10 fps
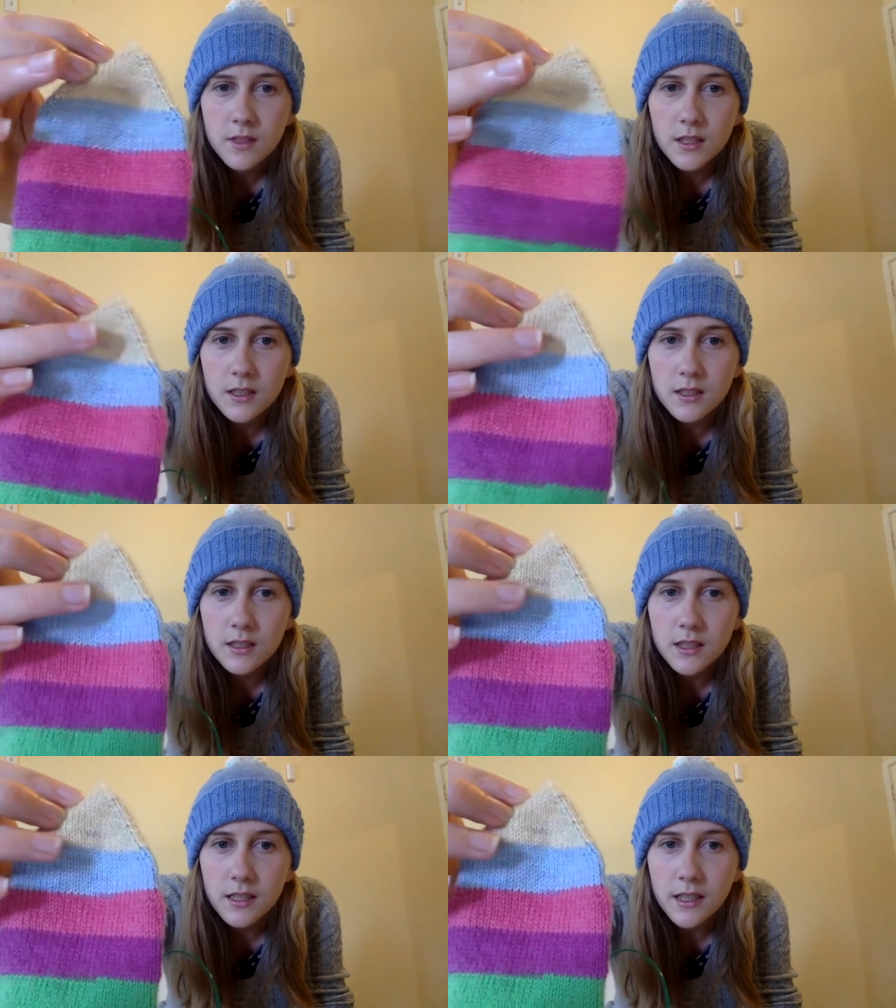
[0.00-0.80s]
you can
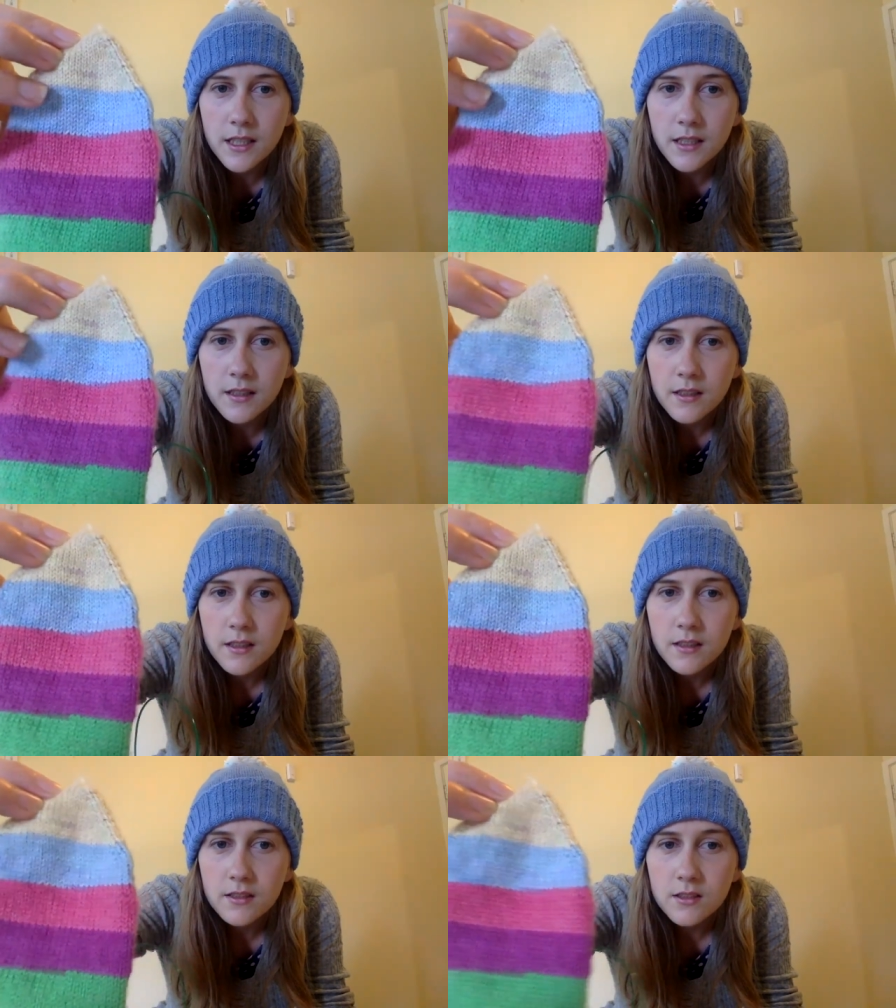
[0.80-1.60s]
see there,
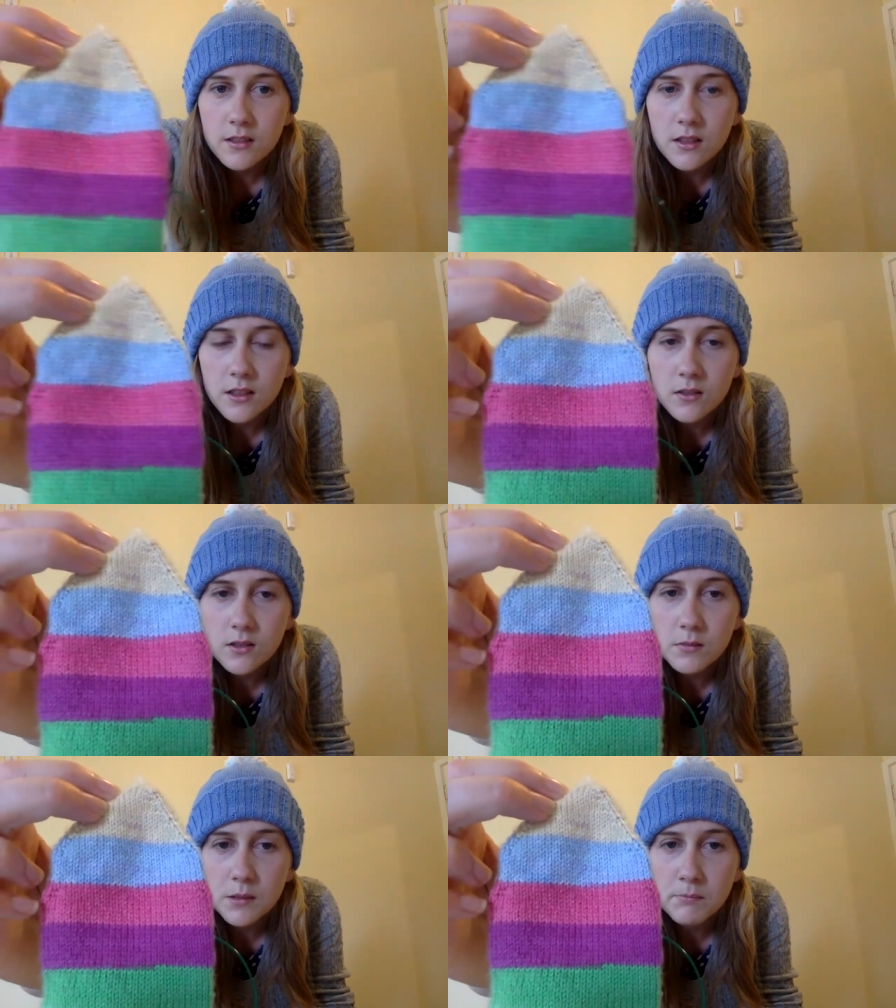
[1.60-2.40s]
it just kind of
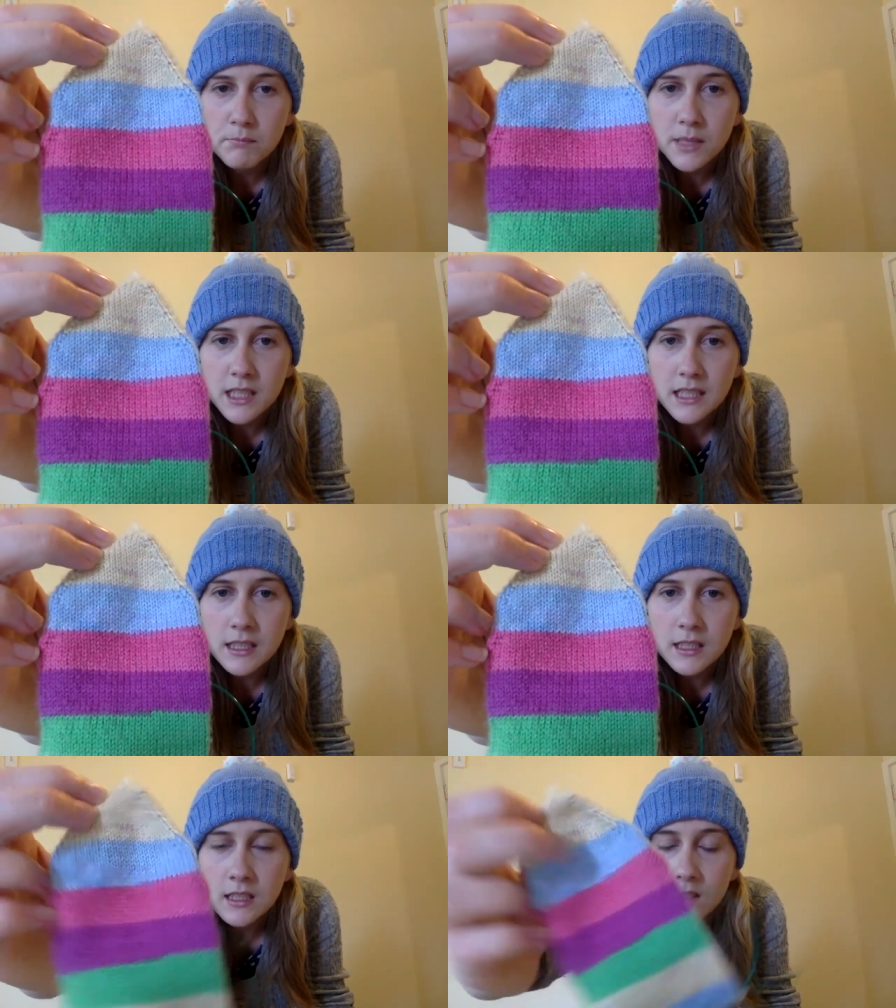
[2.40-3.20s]
looks a bit
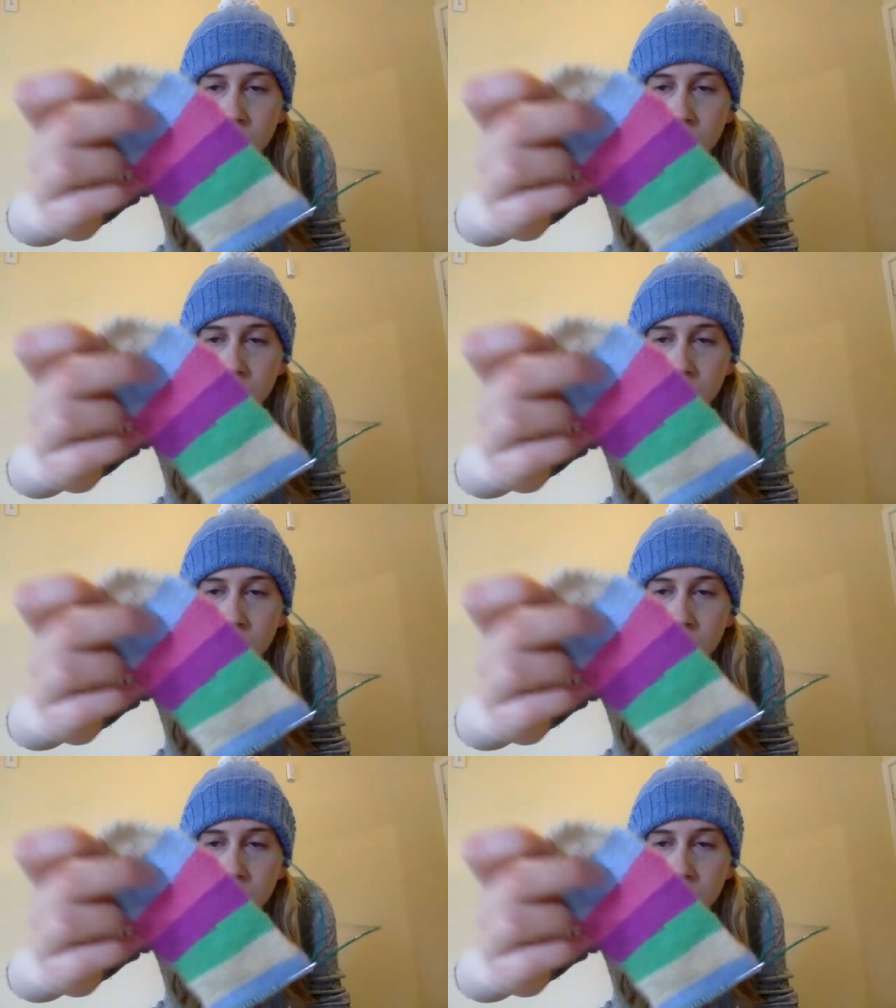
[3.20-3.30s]
muddy.